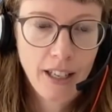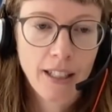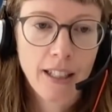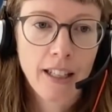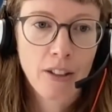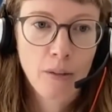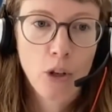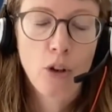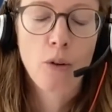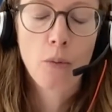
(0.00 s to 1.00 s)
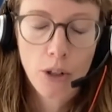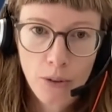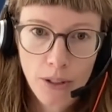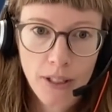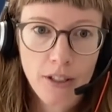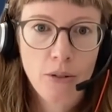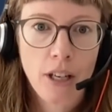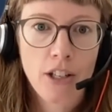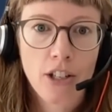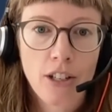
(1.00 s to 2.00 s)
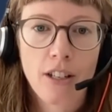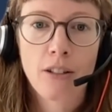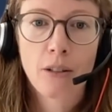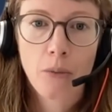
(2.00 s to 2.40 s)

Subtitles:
and let them know what your situation is,